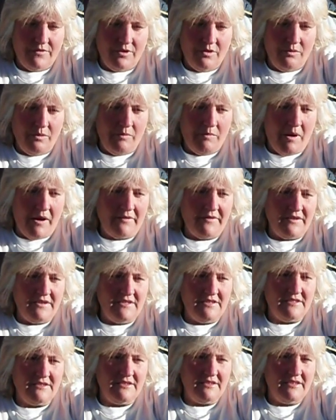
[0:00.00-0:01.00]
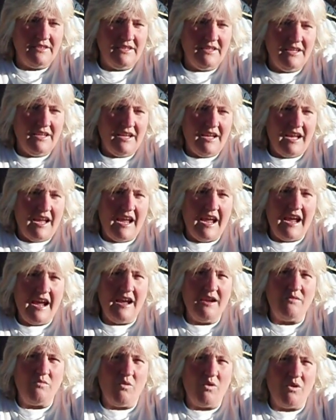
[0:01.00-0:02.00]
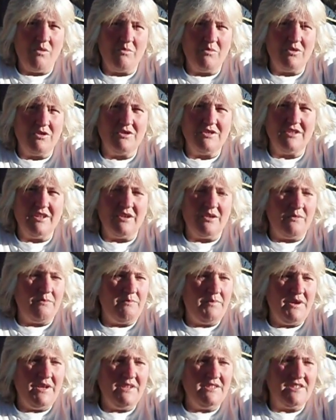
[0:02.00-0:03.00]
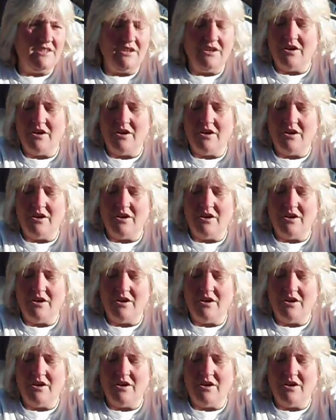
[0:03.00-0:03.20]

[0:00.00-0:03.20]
We bought these hand warmers that are a piece of